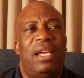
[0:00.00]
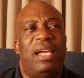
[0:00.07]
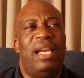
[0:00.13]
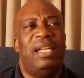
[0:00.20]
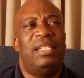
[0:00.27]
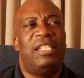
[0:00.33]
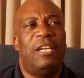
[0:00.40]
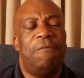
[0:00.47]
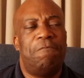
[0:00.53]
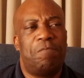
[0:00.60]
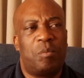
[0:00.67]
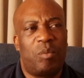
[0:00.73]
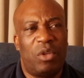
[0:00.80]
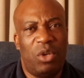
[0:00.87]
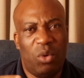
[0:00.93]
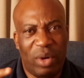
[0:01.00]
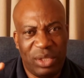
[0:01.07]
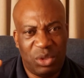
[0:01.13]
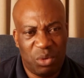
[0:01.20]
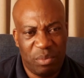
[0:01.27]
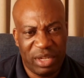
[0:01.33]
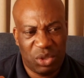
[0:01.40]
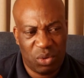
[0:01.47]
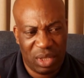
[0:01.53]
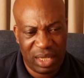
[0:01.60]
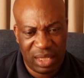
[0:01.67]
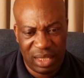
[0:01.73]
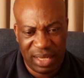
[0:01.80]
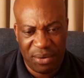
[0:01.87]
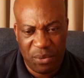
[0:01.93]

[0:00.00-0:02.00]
And you want to make sure that they